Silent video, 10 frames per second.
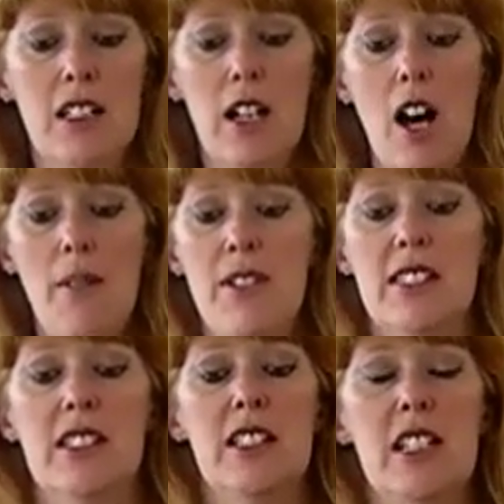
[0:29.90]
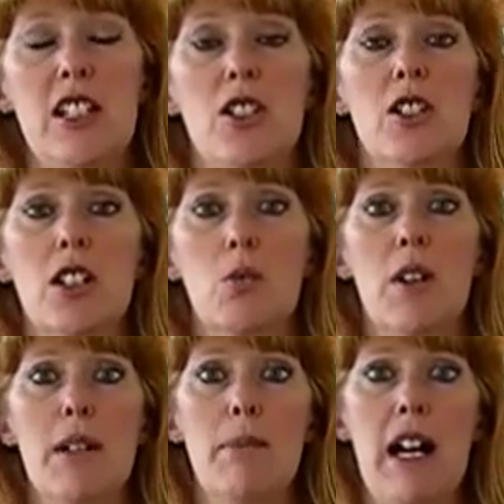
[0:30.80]
Now obviously you're going to
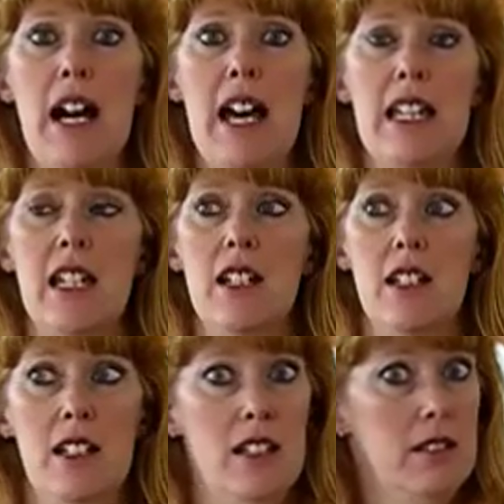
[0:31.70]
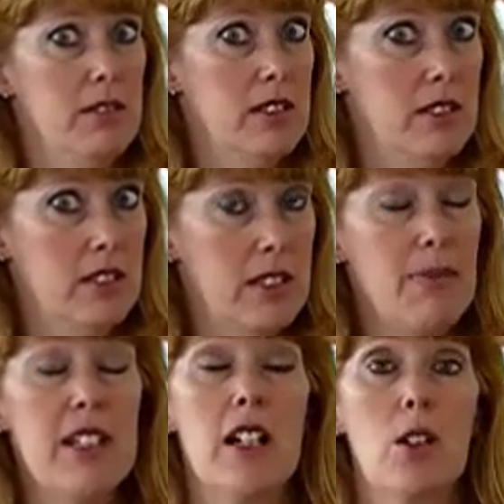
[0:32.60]
want to buy
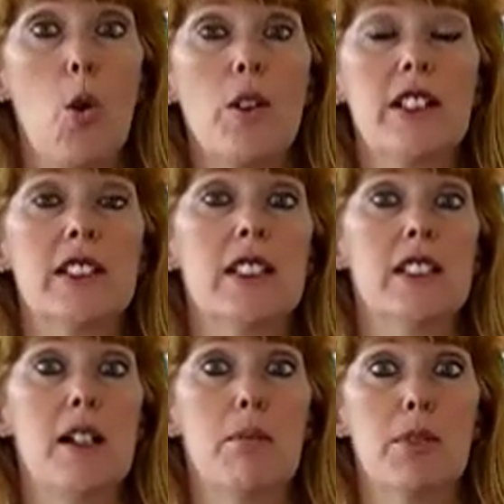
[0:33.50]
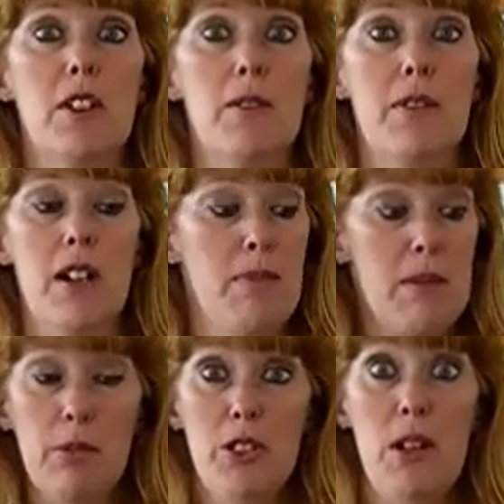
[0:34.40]
something according to the number of uh,
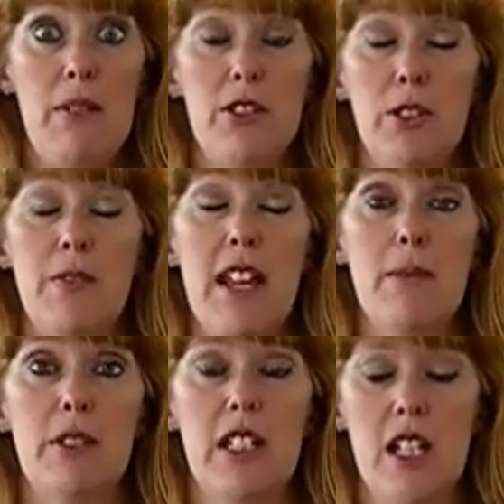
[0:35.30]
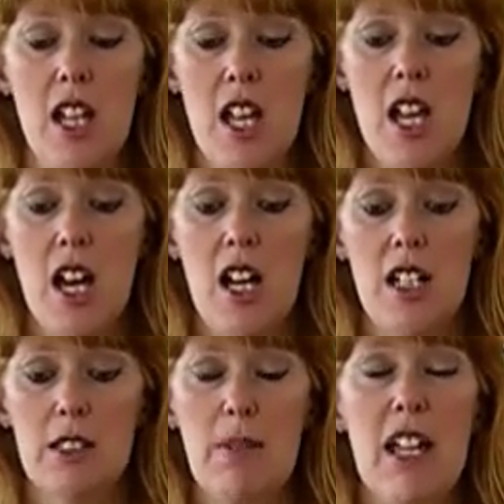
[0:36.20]
people you have in your family.
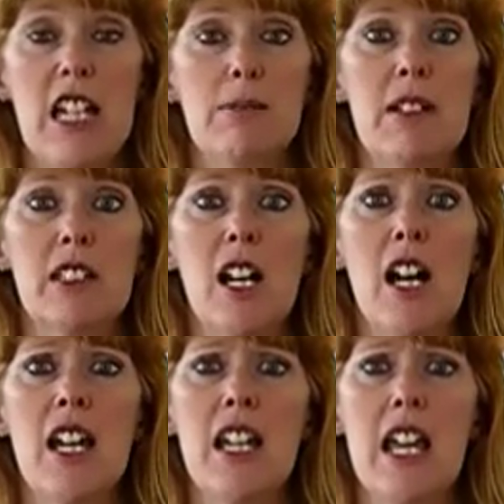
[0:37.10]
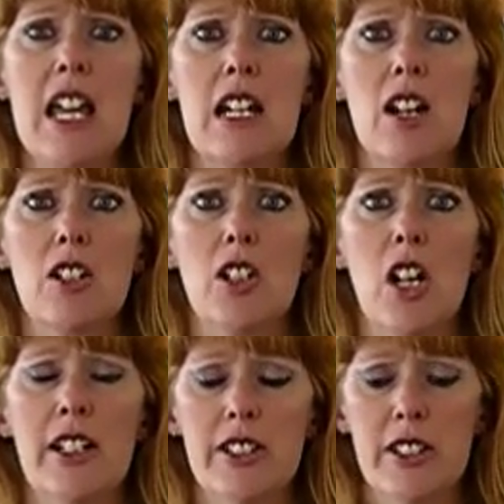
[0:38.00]
Uh, it's my husband and I and our
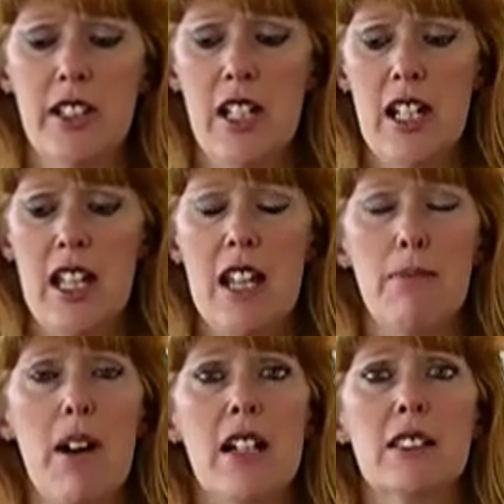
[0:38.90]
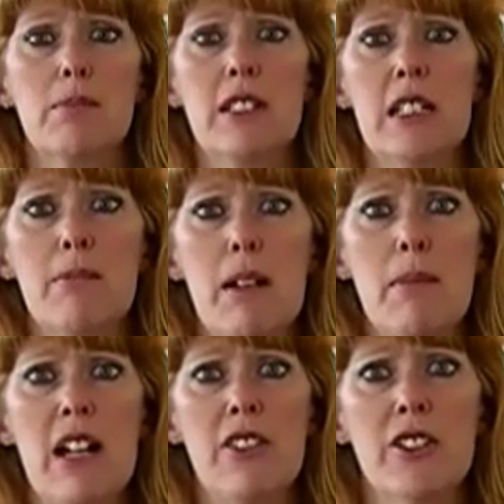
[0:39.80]
daughter and possibly my
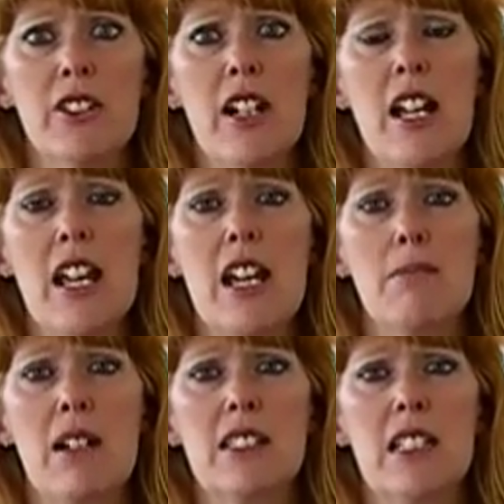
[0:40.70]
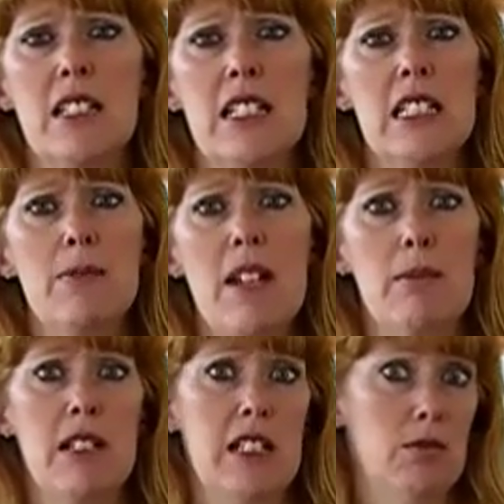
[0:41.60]
mother and my son and his
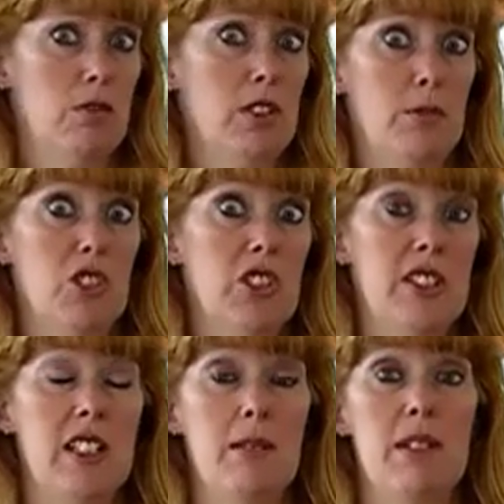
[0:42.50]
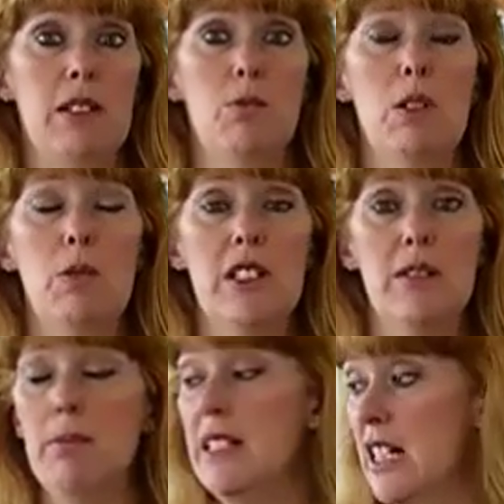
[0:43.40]
family in a real emergency. I mean, we
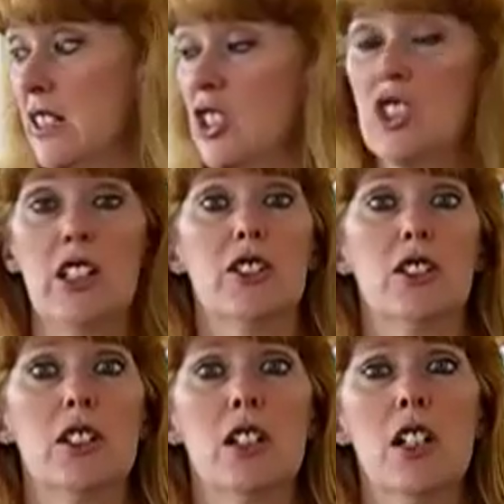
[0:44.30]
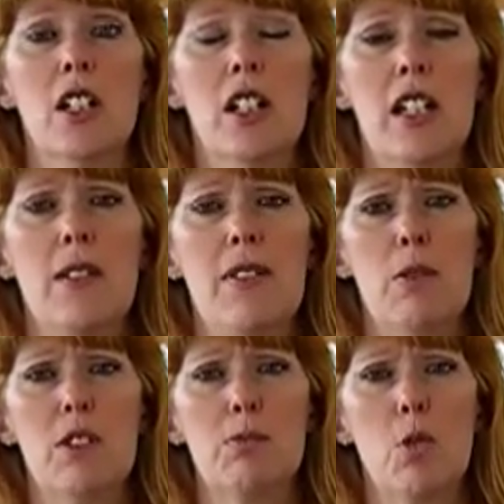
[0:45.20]
would be down in the shelter. If
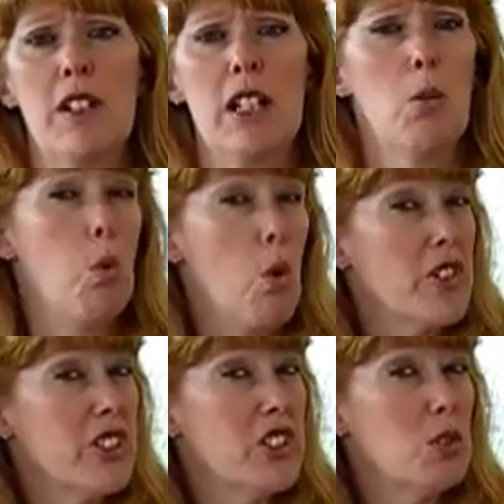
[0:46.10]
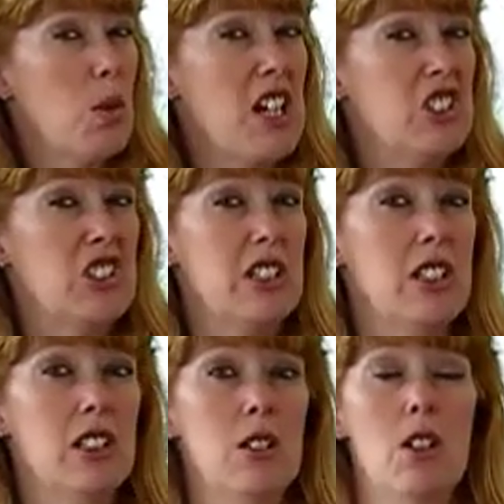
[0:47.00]
it was more like a war
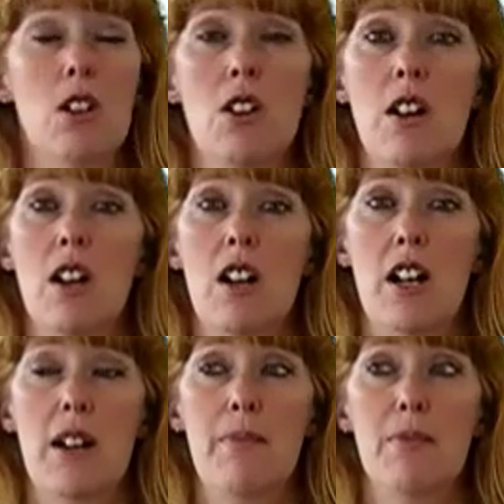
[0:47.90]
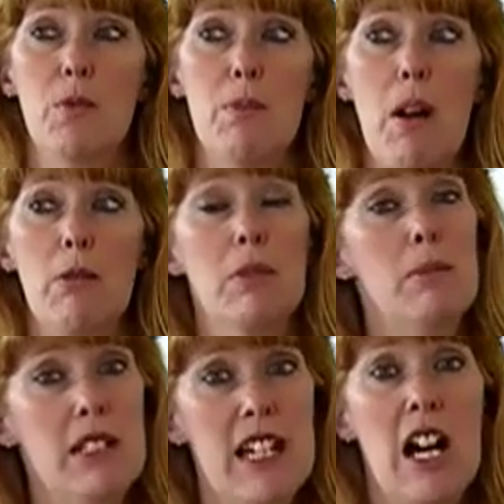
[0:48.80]
situation, um, we'd
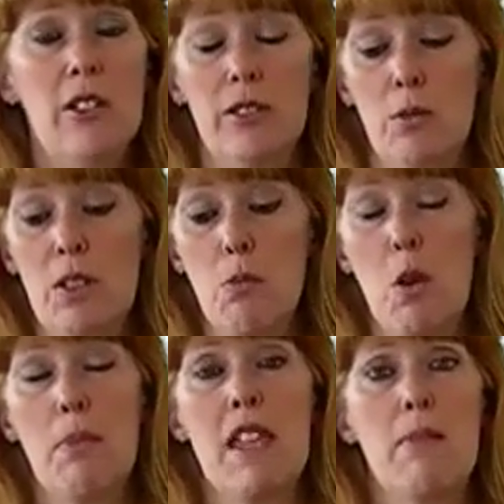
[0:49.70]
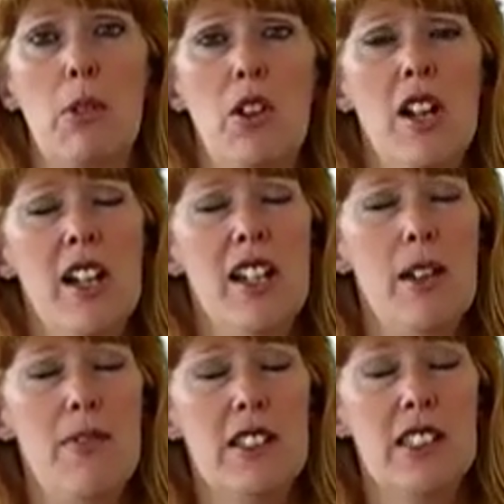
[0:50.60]
probably be down with more people.
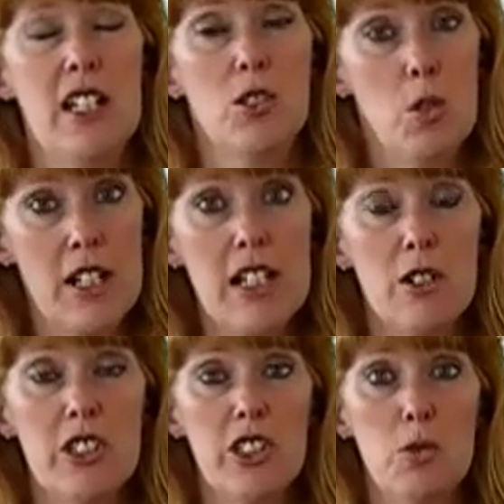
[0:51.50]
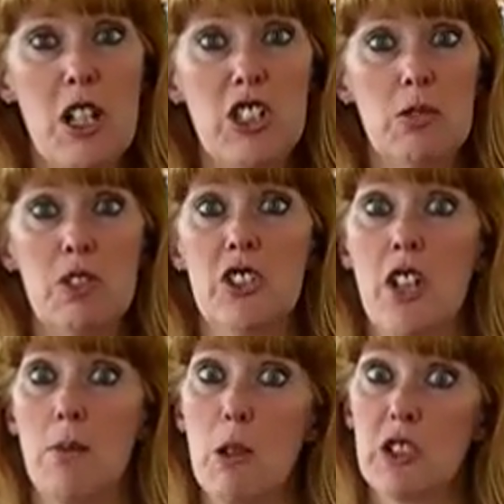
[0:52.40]
If it's a tornado situation, which
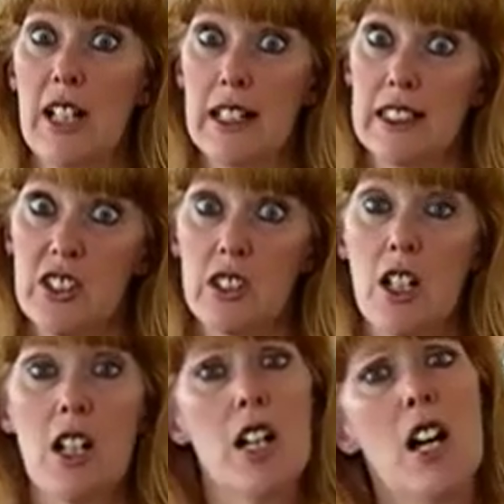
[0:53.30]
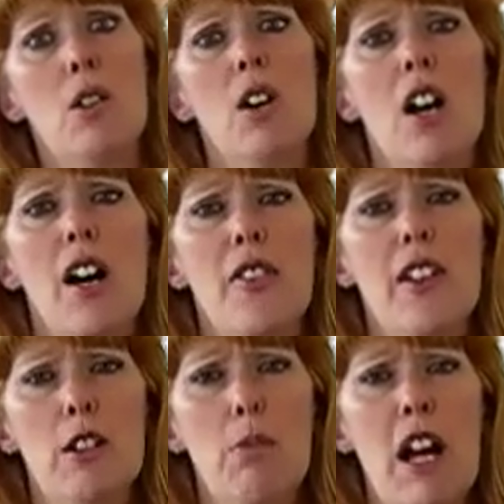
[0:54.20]
is our most likely scenario,
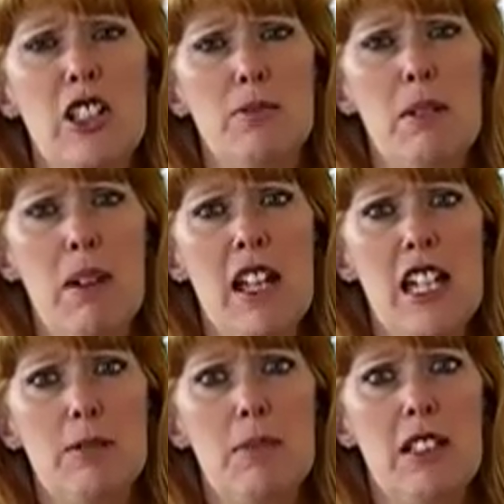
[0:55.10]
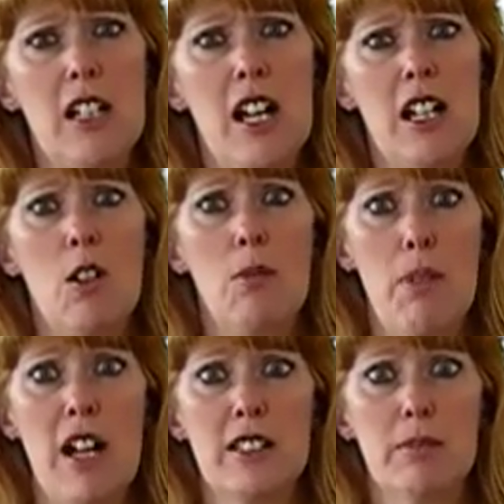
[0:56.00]
then it'd probably just be my husband and I
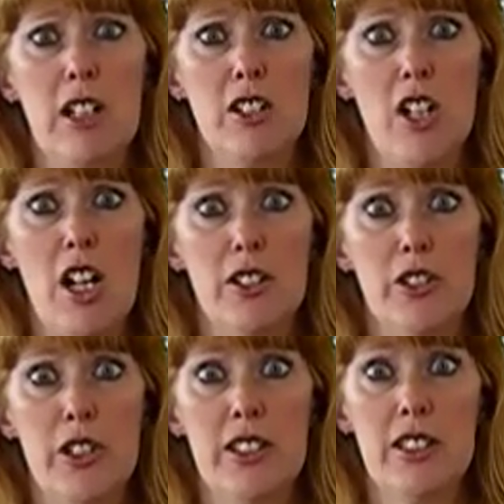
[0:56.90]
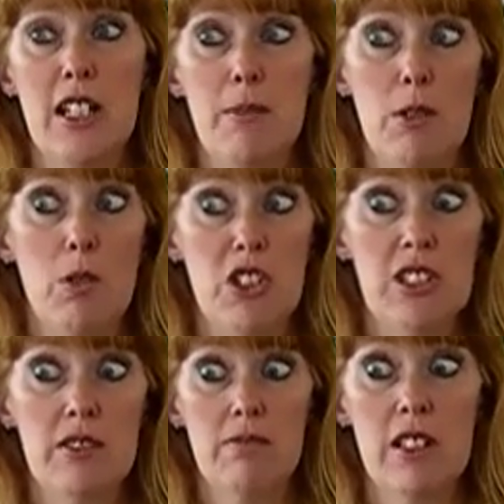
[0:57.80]
and possibly our daughter during the summer, which
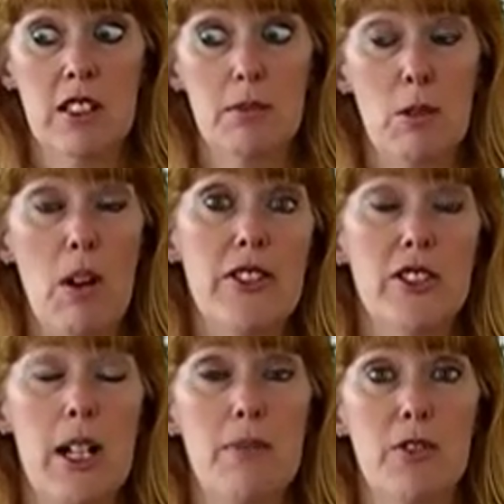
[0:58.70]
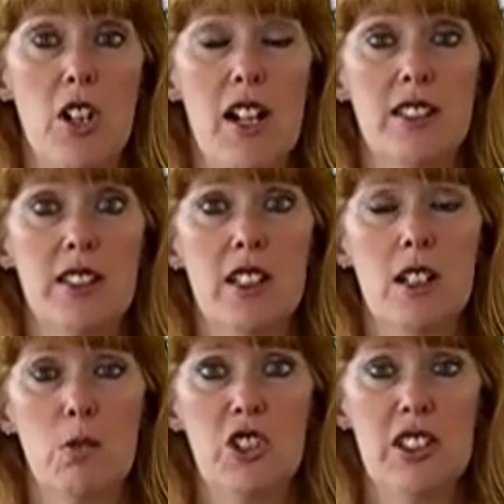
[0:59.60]
is inclement weather time for us
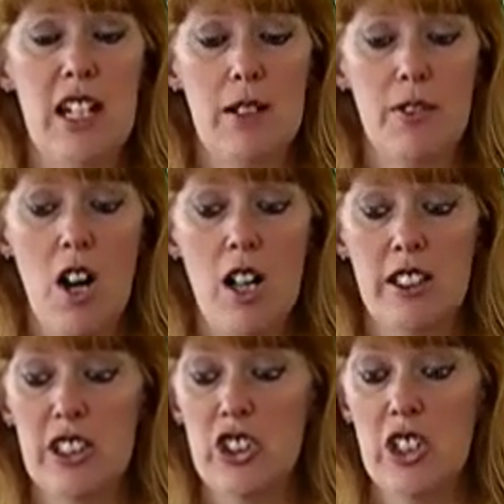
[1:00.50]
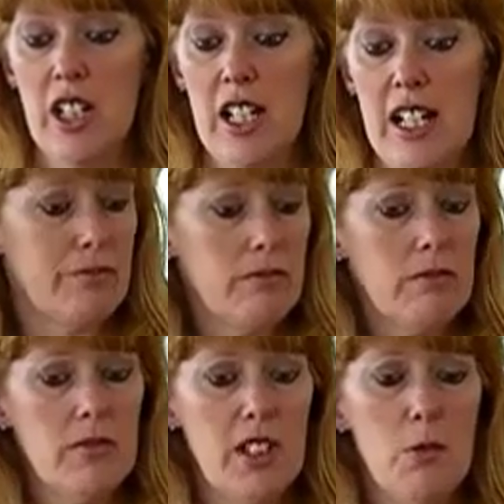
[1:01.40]
when she's out of college.
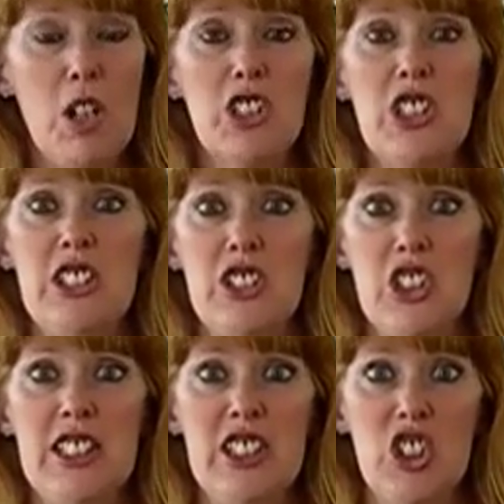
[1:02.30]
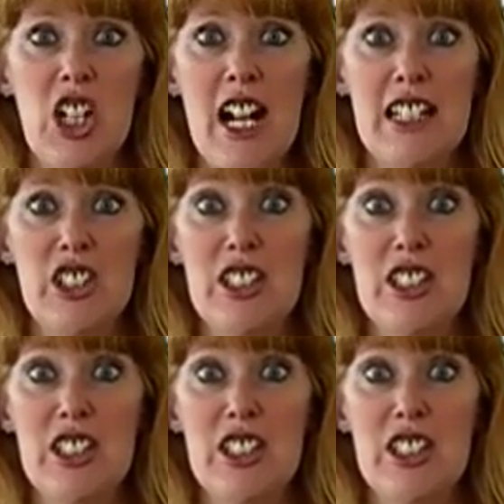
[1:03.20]
Well, she's, she's in China.